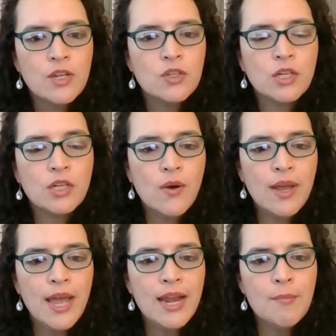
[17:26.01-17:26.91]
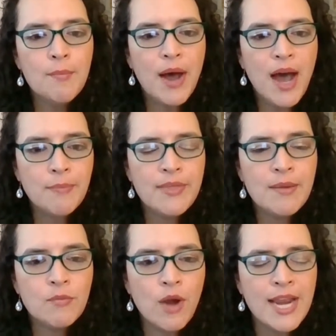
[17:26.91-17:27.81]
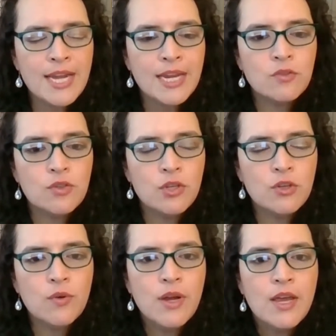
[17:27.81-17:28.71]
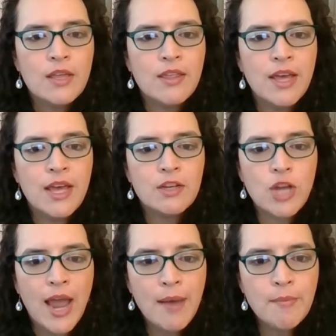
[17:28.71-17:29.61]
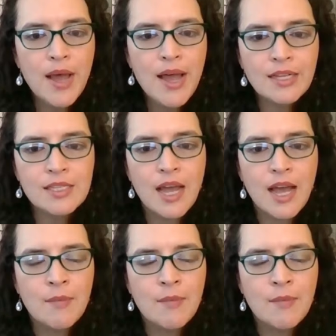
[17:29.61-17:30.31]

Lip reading: to go ahead and pop them right into the chat box.